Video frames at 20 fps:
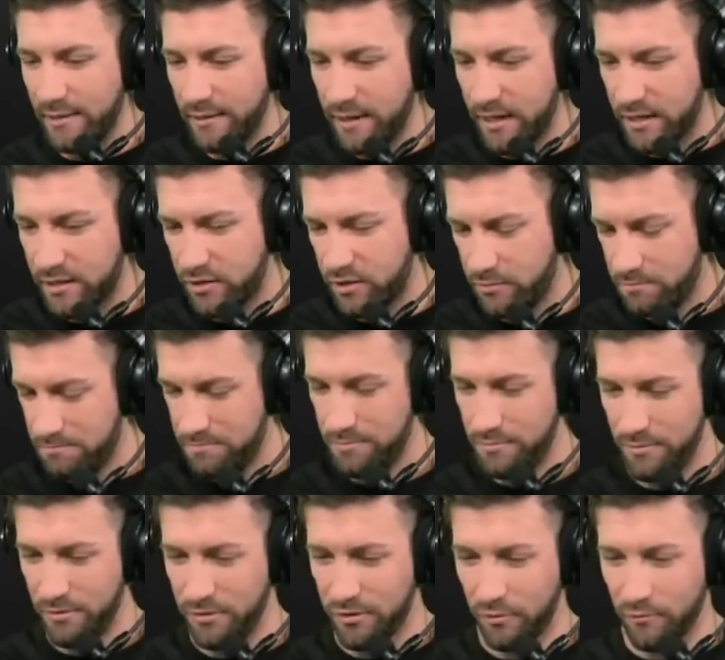Nick
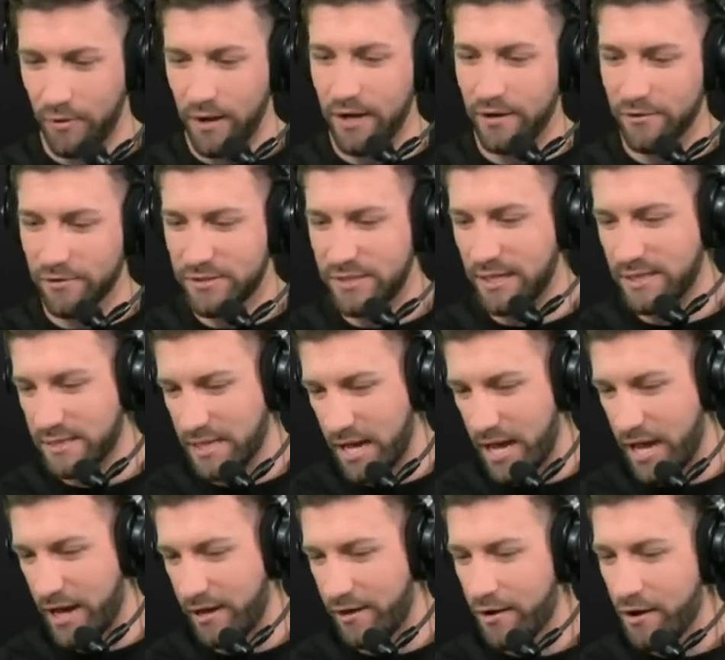the Raider says
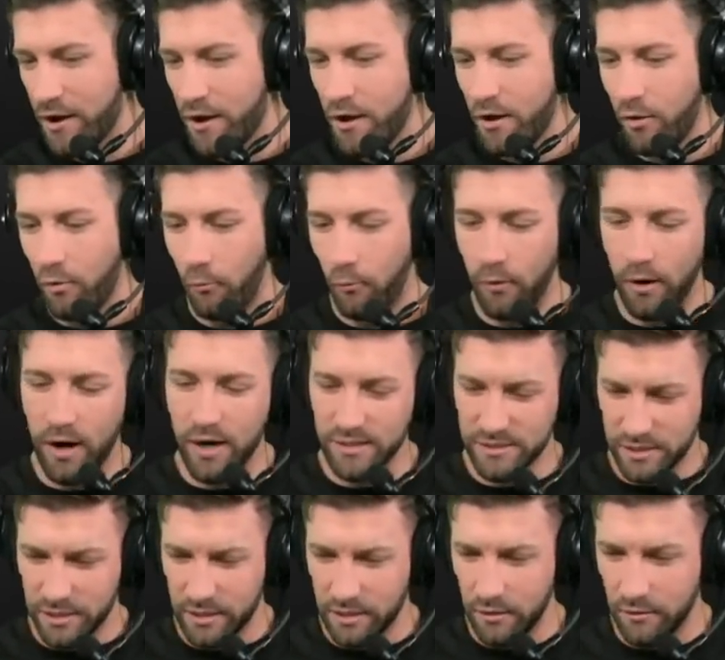A. Juan's
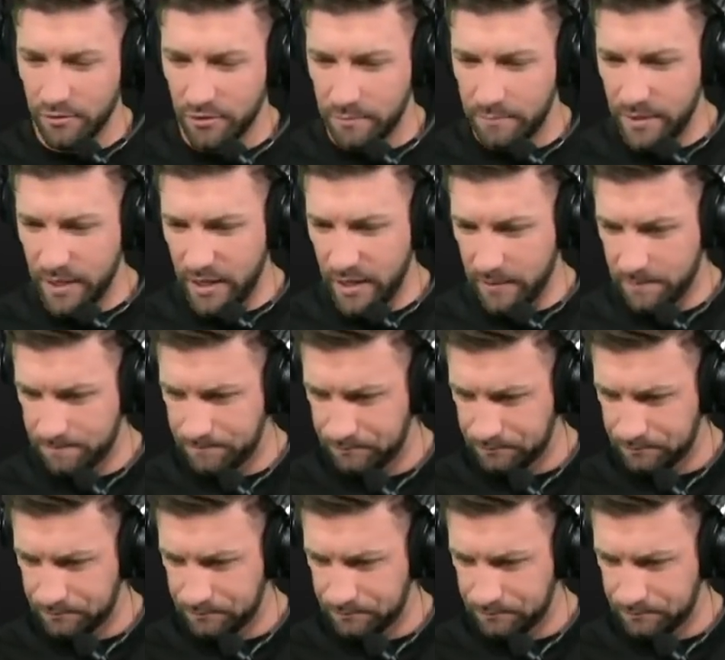going to go with a B.